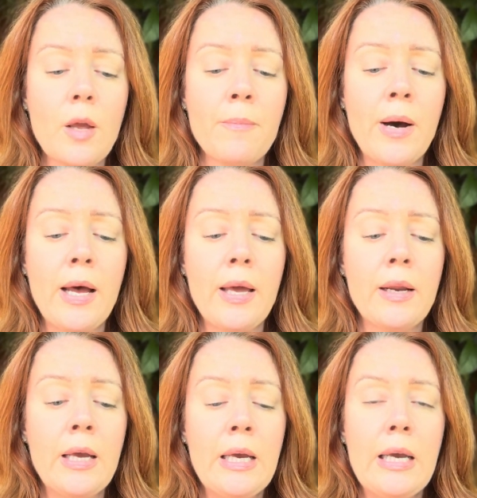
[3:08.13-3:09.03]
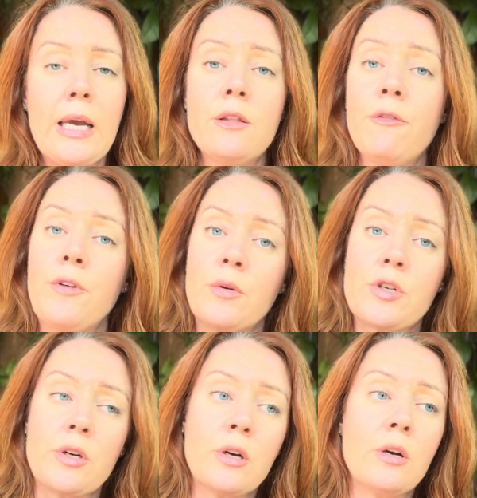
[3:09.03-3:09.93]
But in the
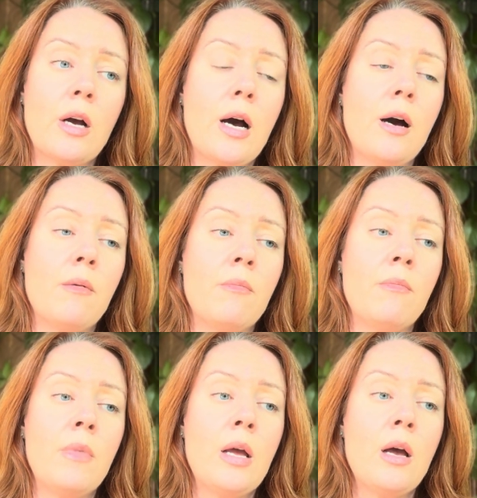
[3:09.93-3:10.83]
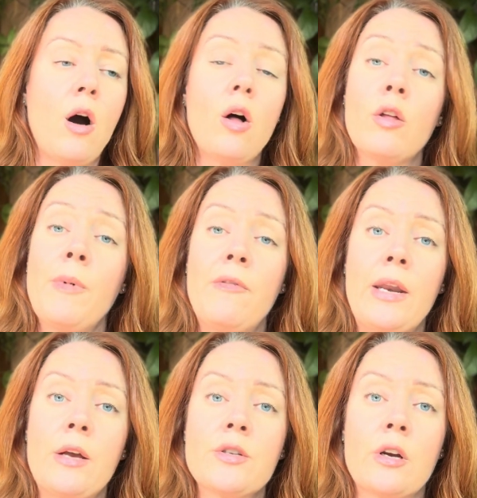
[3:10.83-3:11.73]
future, all of my
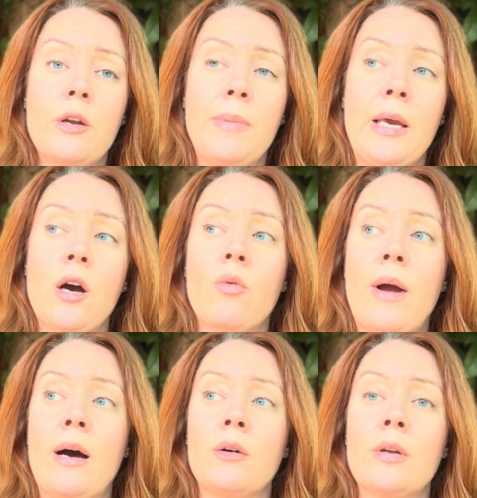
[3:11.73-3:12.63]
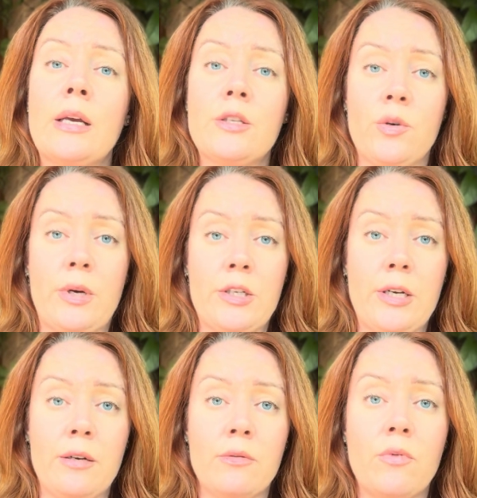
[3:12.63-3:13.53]
videos are going to be around
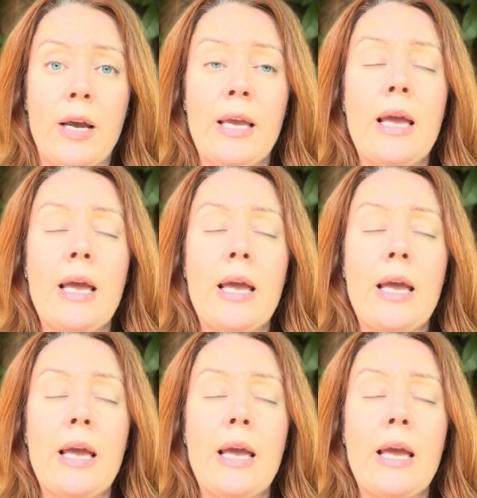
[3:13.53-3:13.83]
intuition, right?